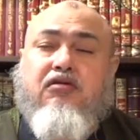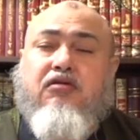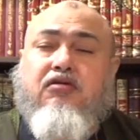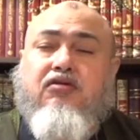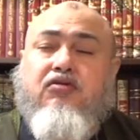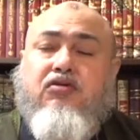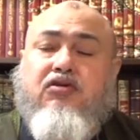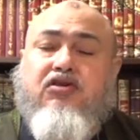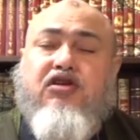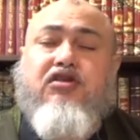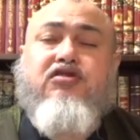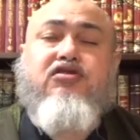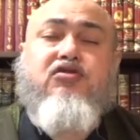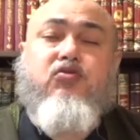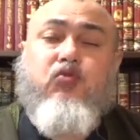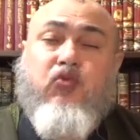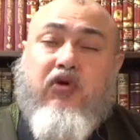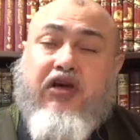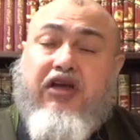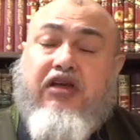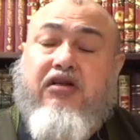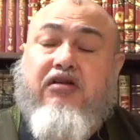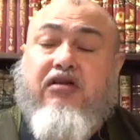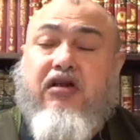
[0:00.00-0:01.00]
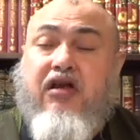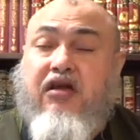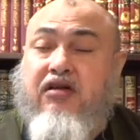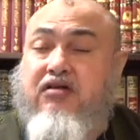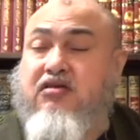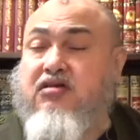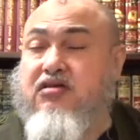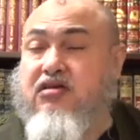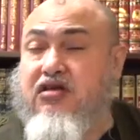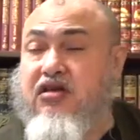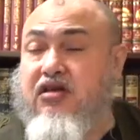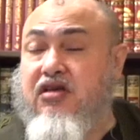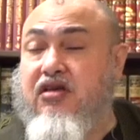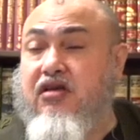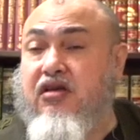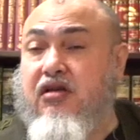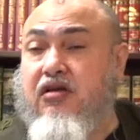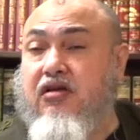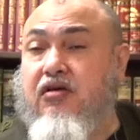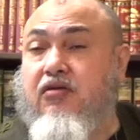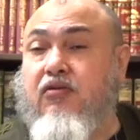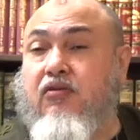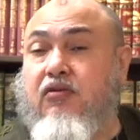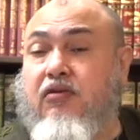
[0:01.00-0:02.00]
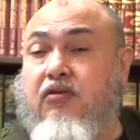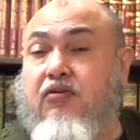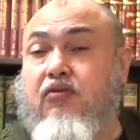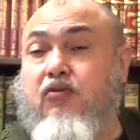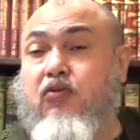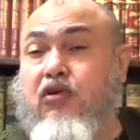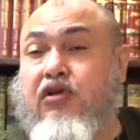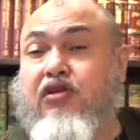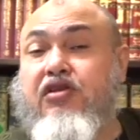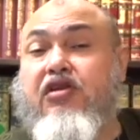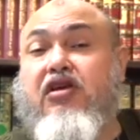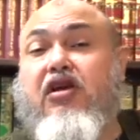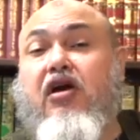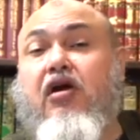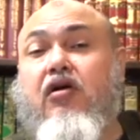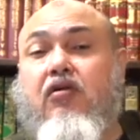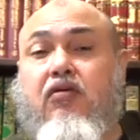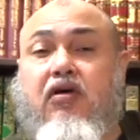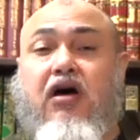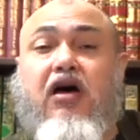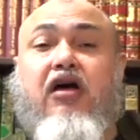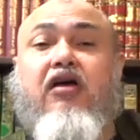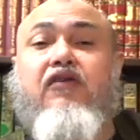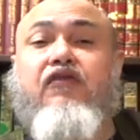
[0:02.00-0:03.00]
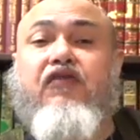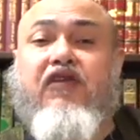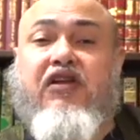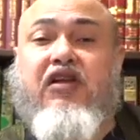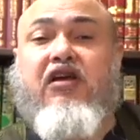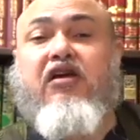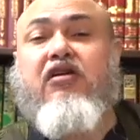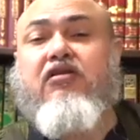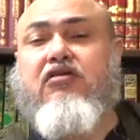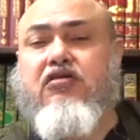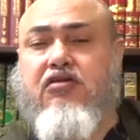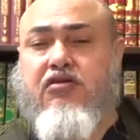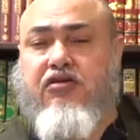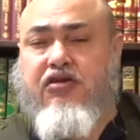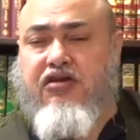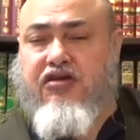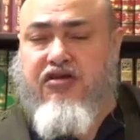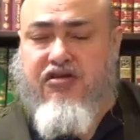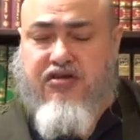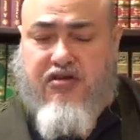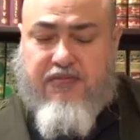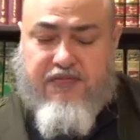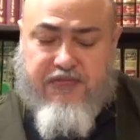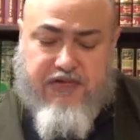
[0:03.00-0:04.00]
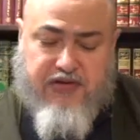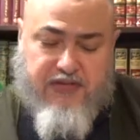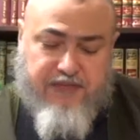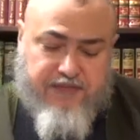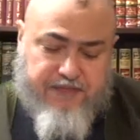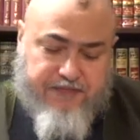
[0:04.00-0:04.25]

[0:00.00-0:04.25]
just wait and see when they arrive and enter Egypt.